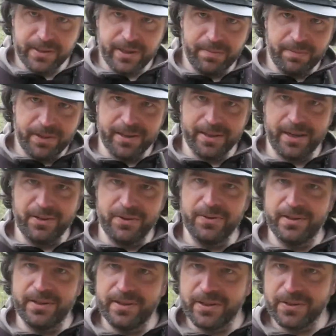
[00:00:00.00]
is something that
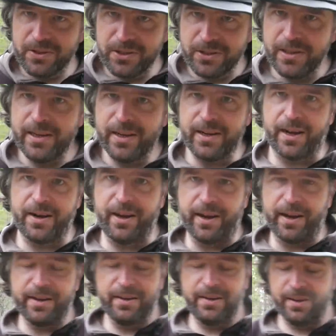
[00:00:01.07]
you not see a lot here.